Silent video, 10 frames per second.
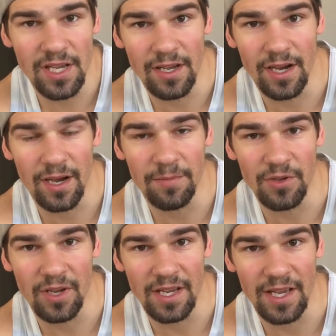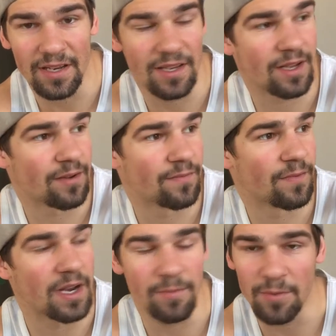you can get
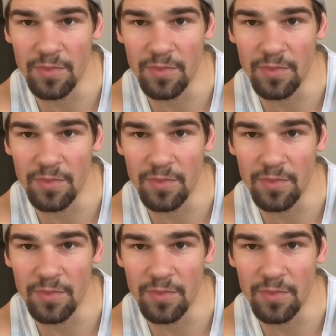vitamin